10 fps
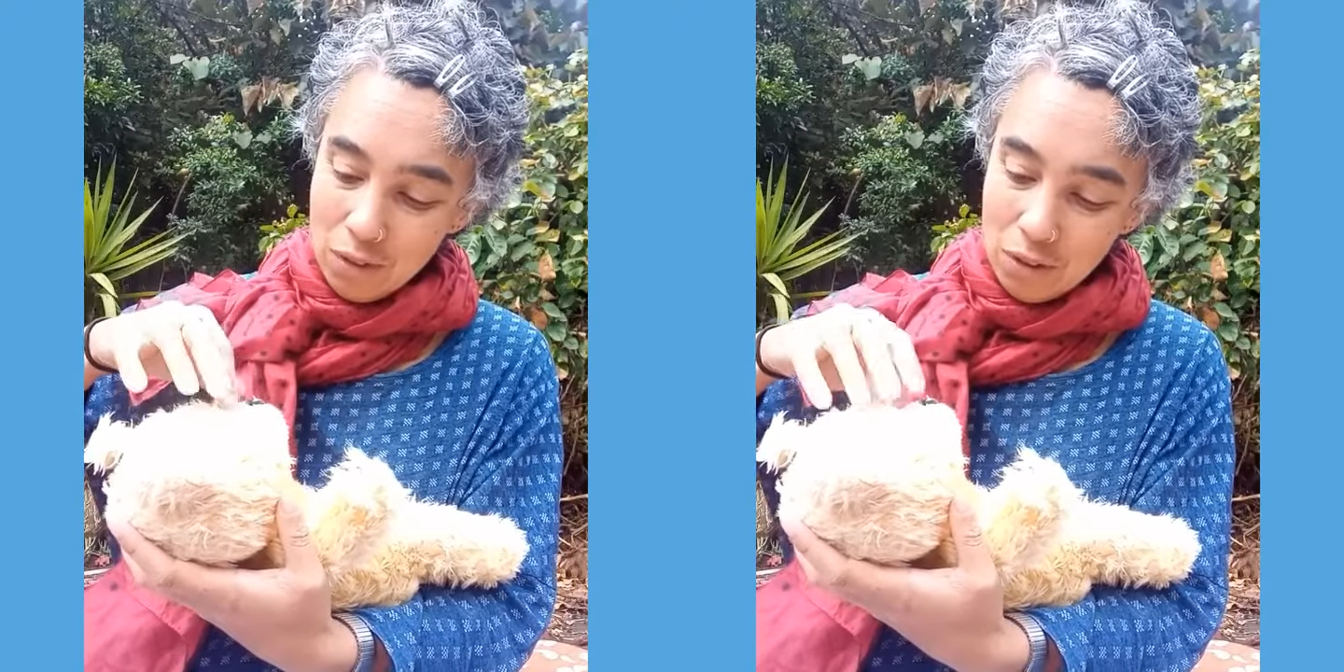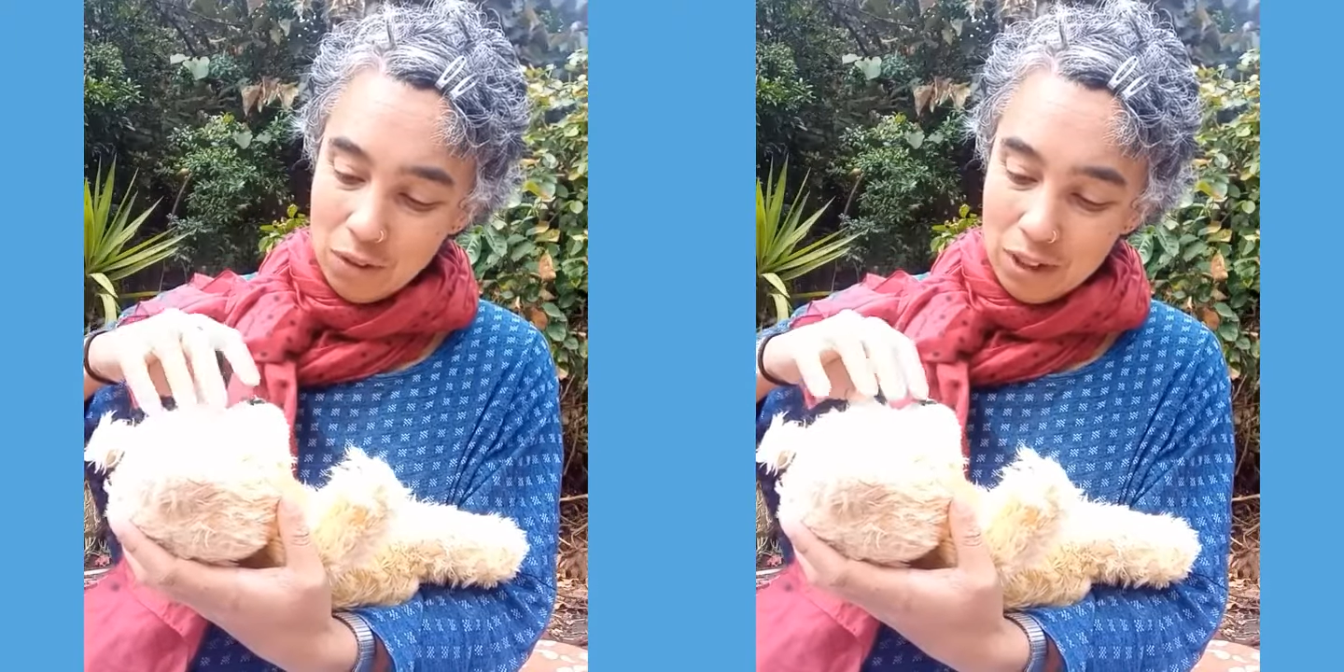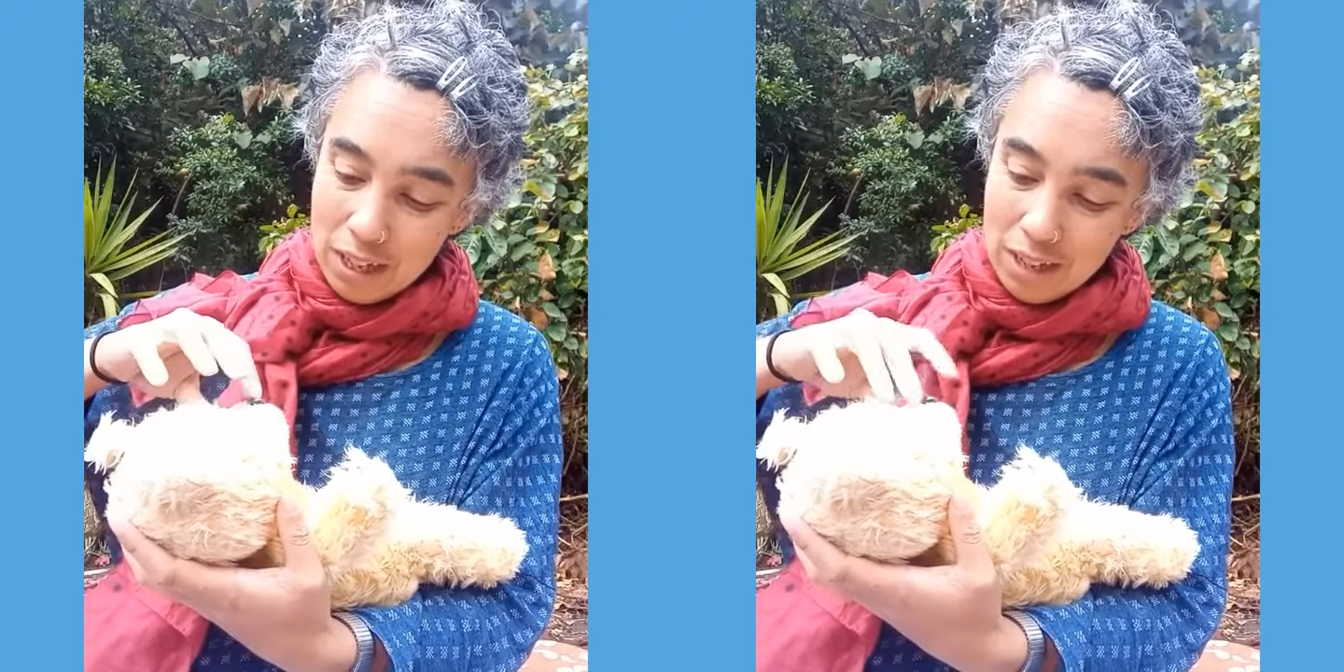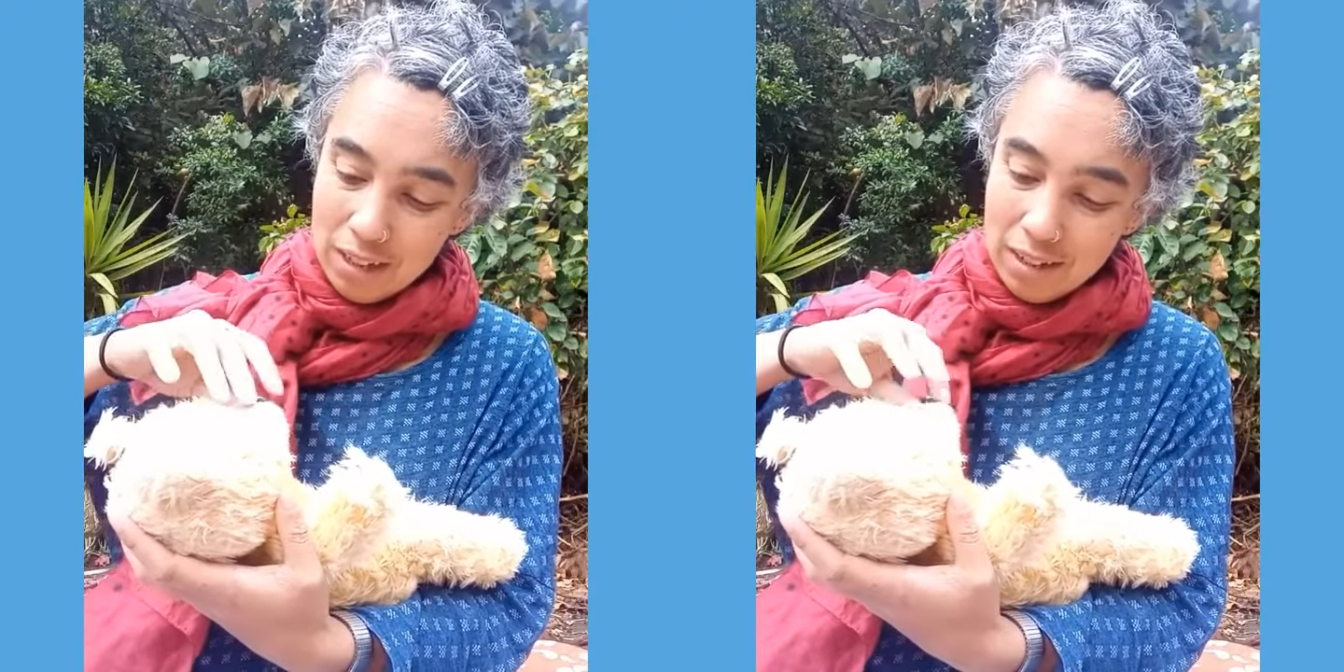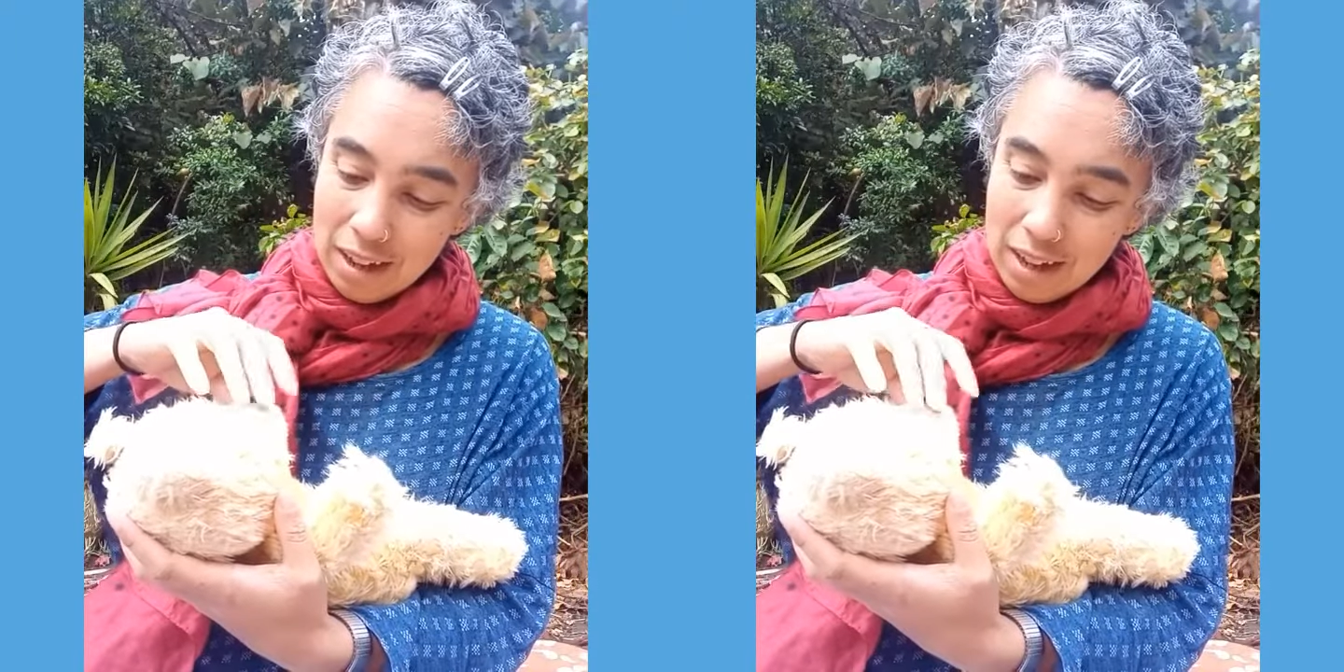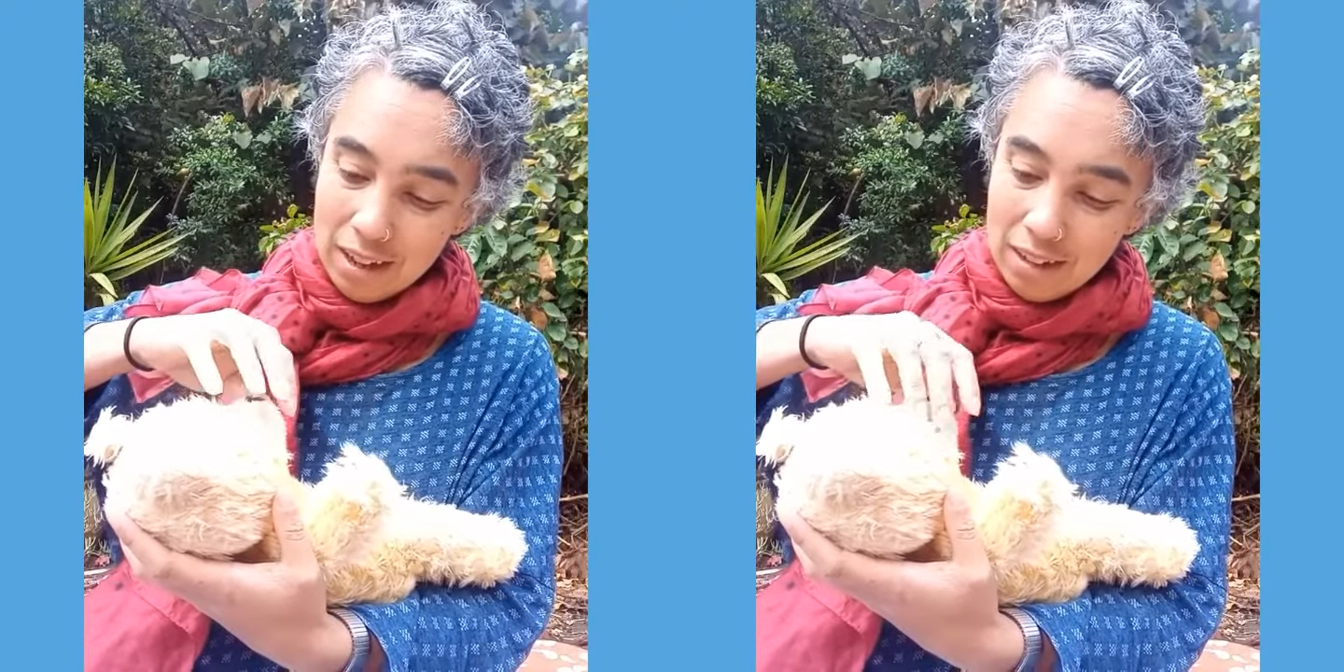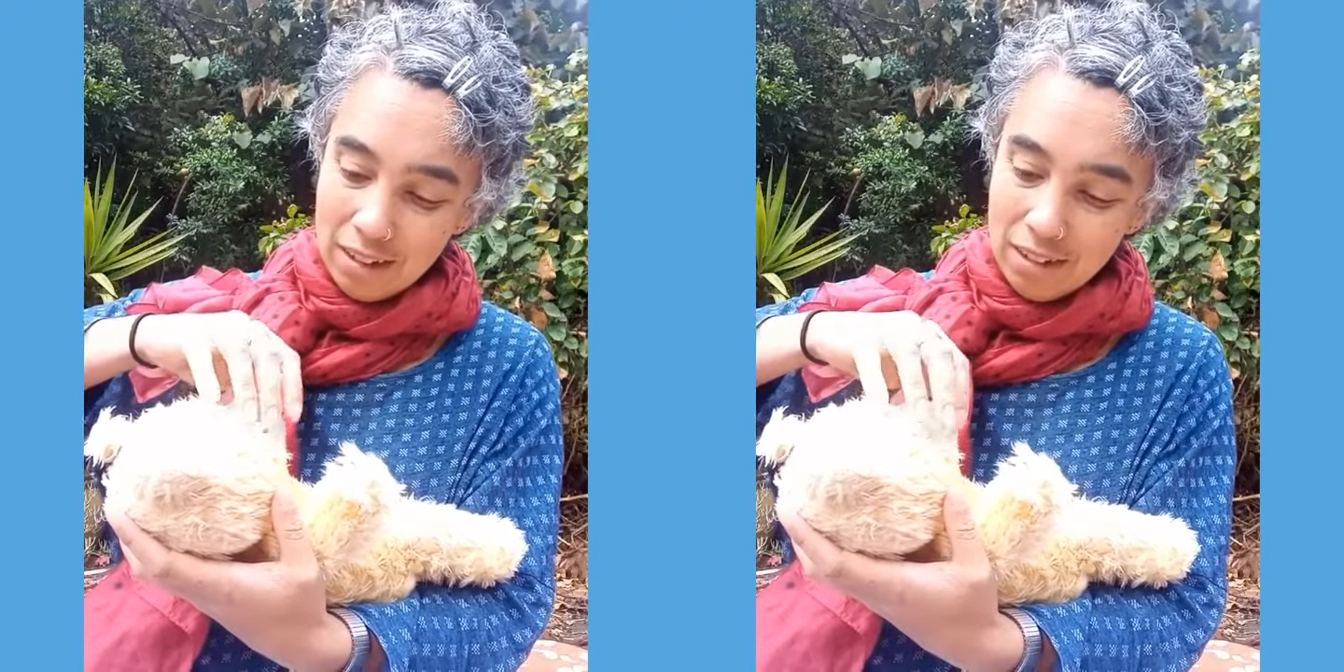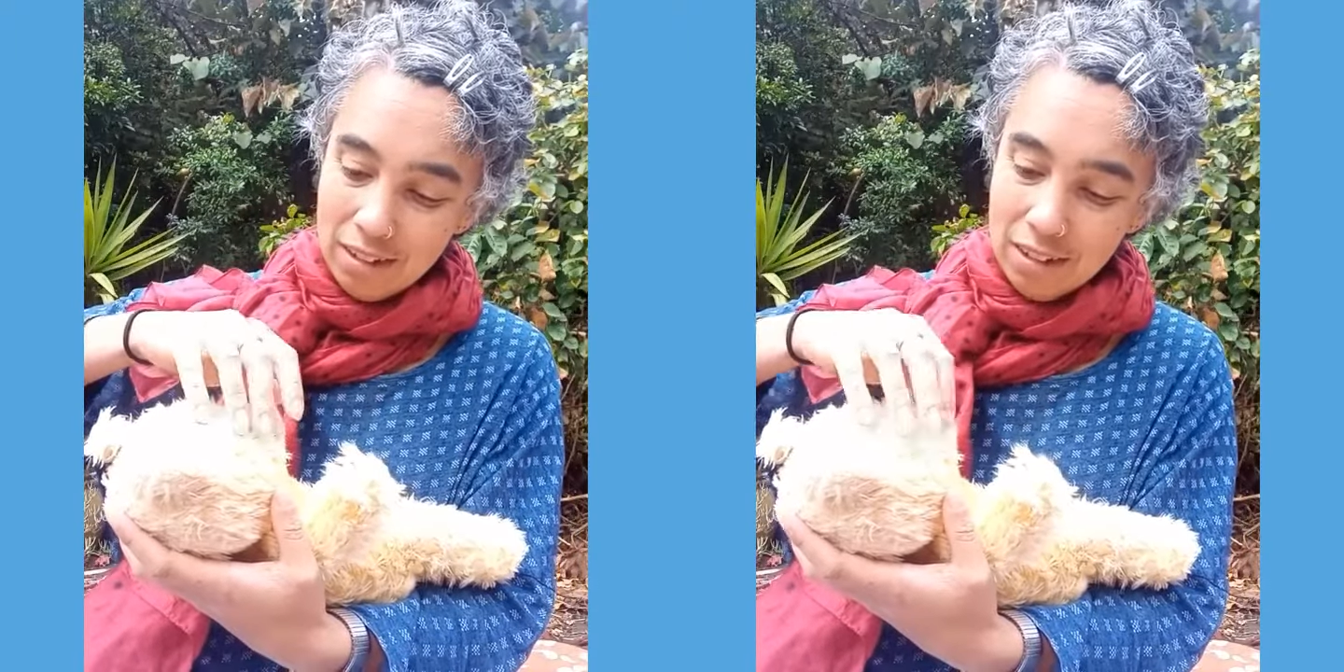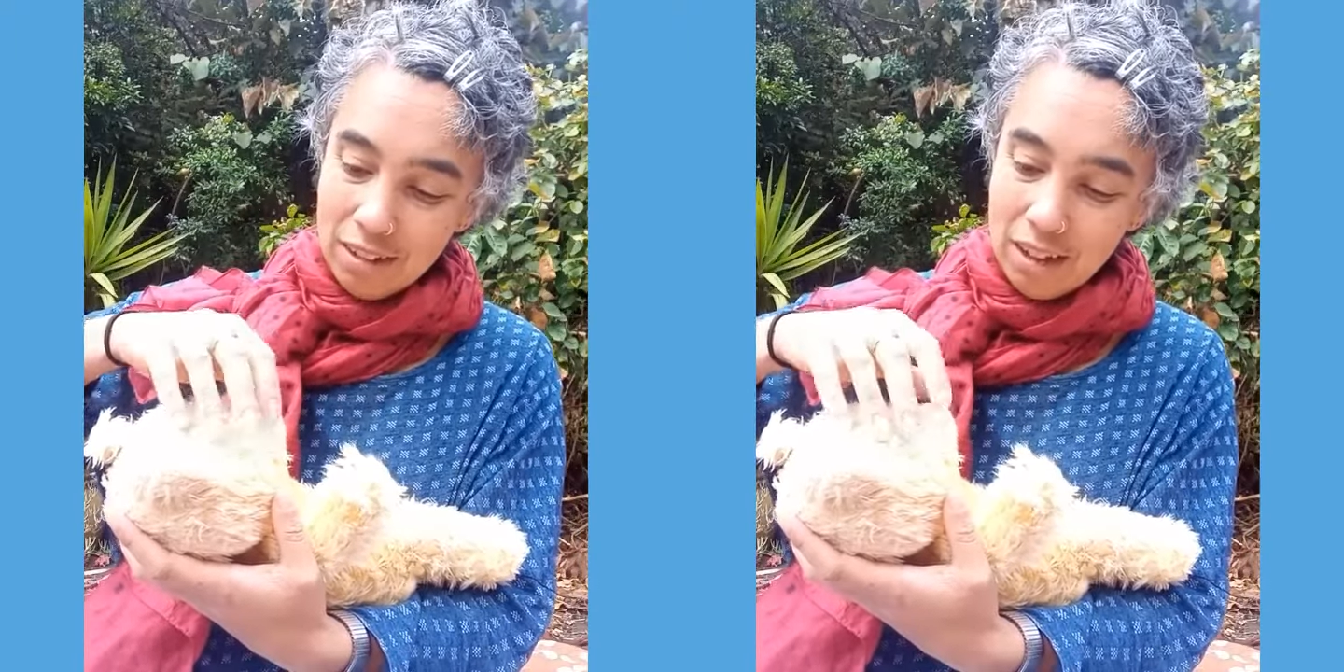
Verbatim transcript: falling down.